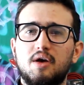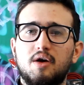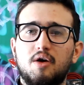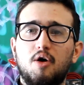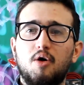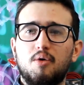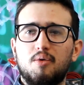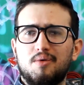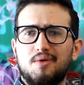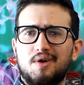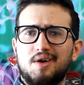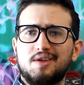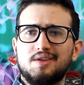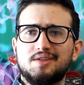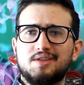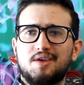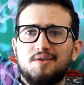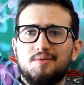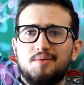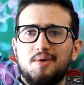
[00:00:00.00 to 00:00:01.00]
Oh, I
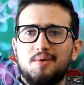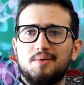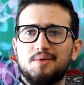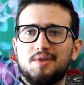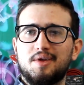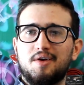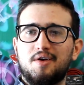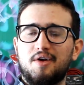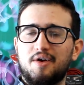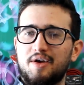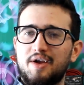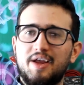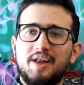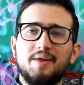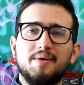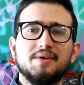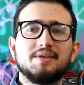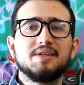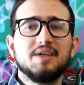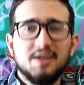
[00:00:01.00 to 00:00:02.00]
just gave away what they are.
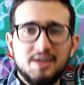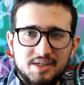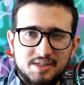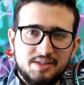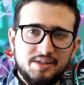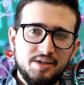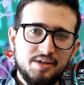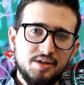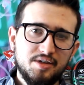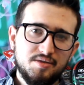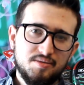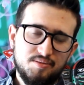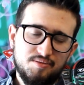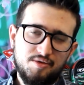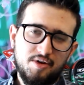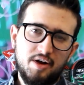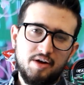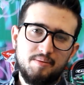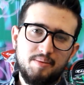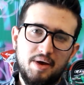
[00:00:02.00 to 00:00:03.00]
Anyways, Steely's
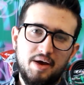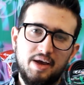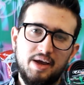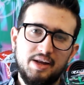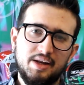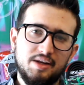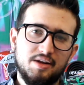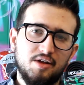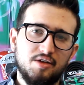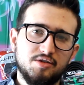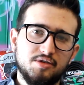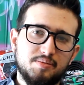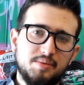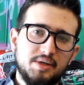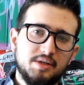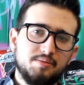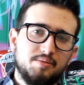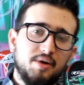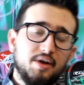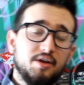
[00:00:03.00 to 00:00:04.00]
run about $80 a
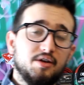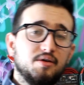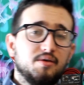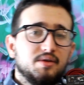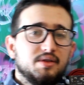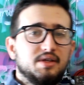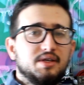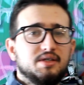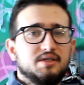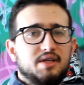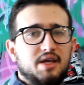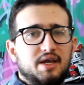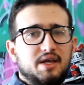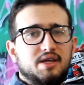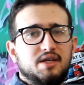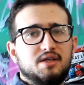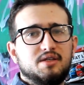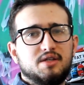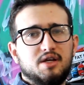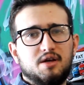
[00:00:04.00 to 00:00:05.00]
piece brand new, and these
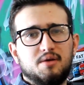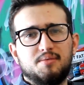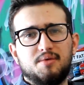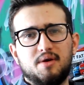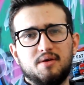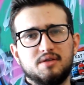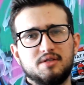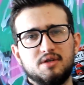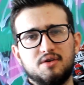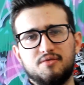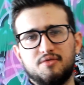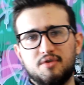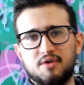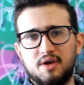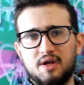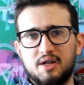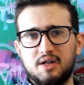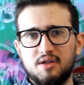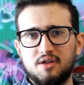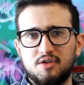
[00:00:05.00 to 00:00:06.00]
Enkis I could probably sell for
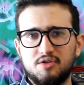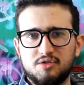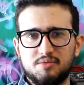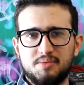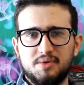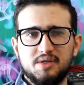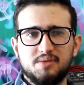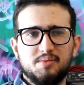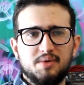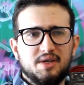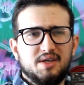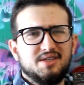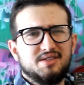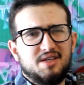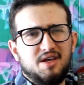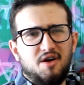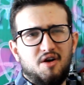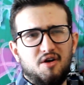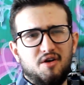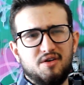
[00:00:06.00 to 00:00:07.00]
$80 a piece because
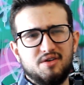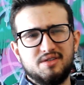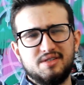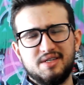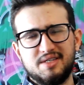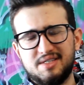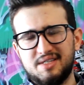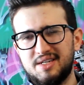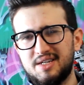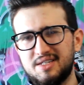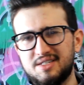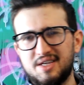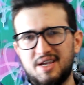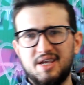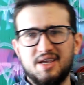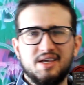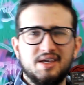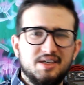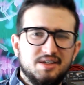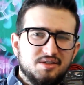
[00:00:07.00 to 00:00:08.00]
they are 16-inch
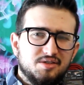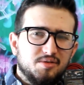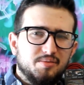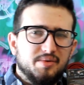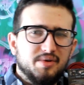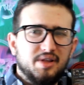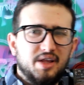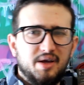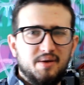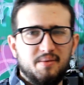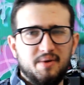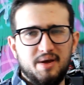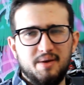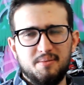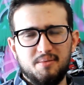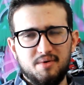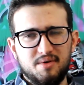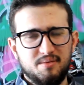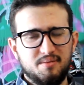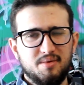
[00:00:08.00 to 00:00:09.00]
Enkis, super lightweight,
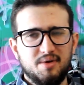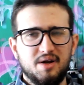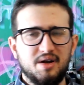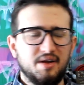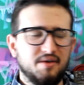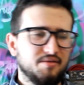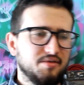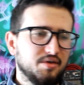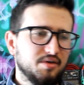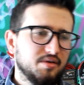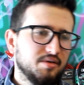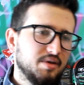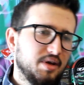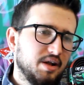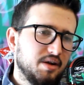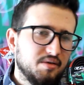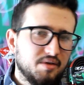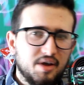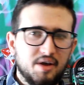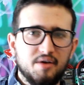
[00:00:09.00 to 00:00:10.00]
whatever.
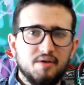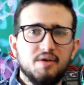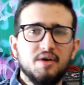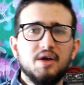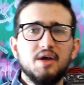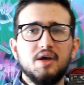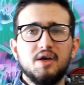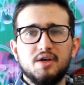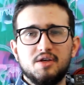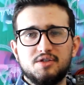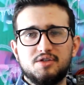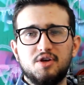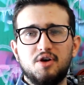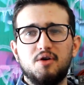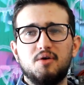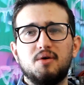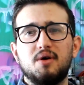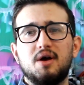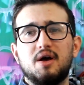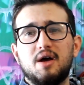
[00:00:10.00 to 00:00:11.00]
I don't care.
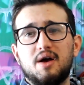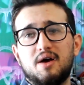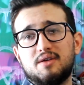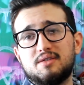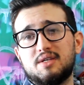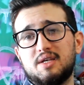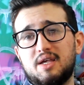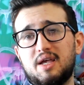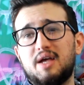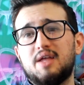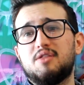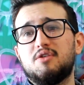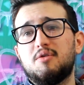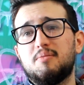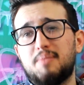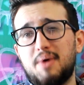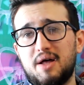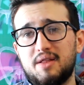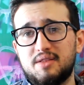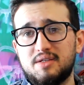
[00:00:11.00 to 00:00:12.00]
So I was like, yeah, they're
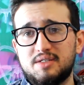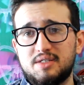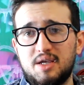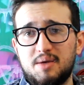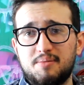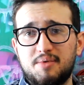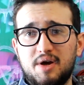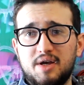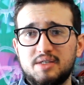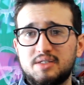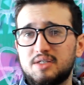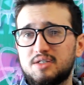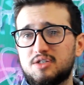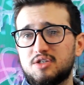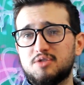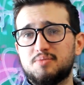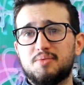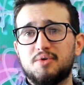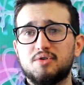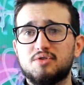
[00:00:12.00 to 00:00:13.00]
about the same price. It's
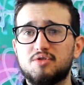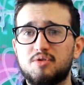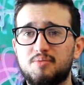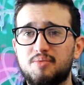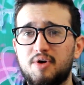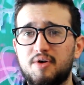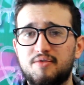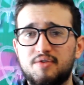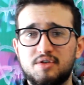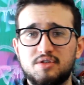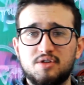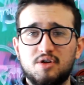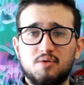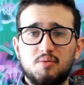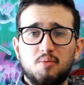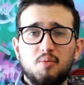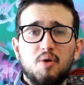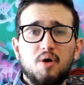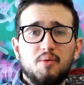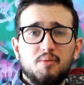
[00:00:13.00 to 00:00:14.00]
just personal preference on
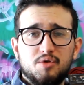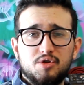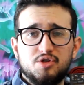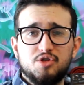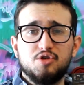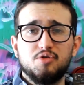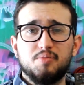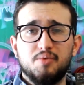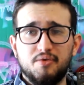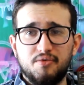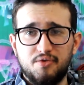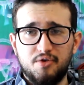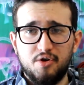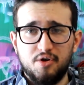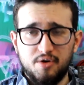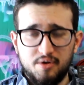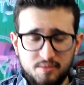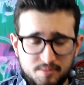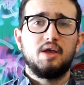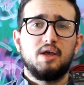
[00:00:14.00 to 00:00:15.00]
what would you
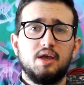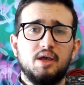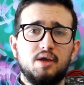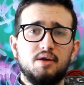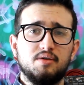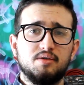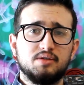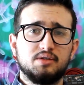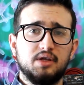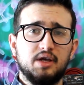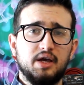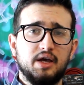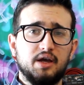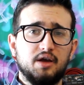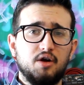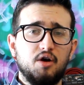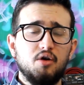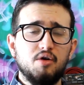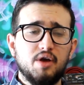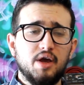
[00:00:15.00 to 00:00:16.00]
prefer. He was
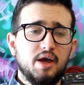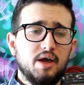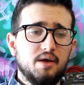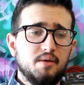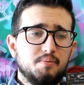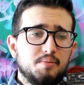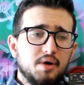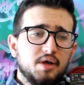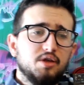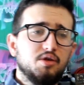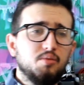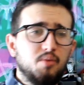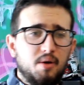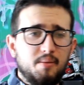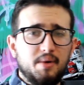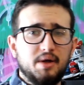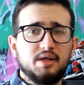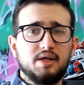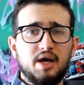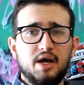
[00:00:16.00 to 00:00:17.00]
like, okay, but you
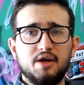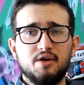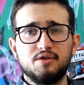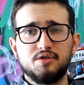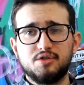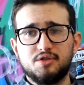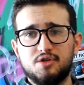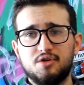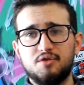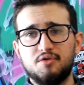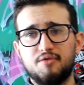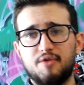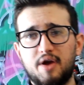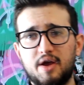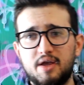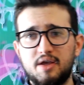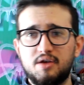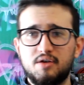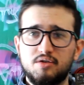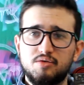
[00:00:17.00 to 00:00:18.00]
want my tires too,
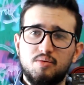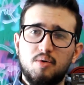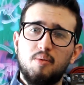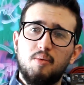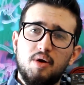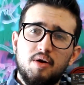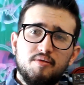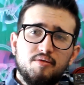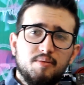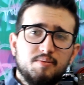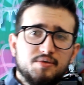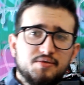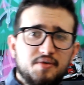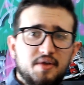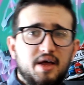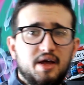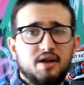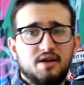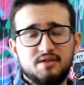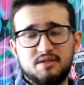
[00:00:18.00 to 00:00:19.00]
right? He goes, well, one of them's
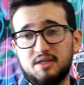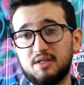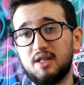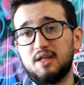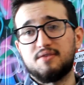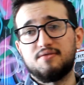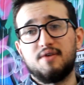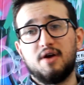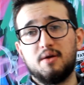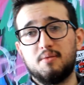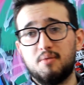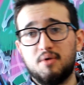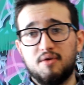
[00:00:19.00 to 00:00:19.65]
flat. And I was like, that's fine.